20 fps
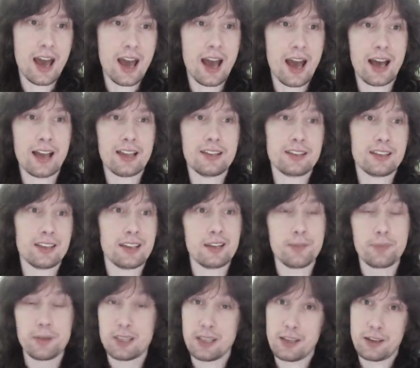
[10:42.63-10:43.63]
and in a
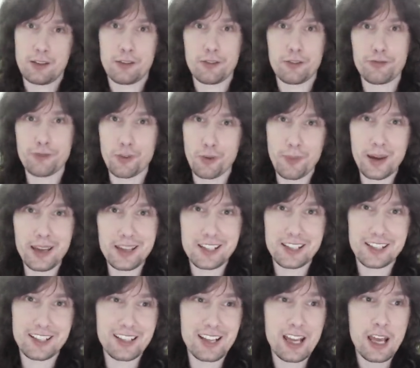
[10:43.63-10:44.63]
particular
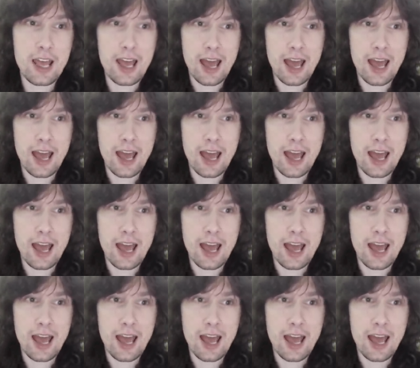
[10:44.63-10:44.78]
formation.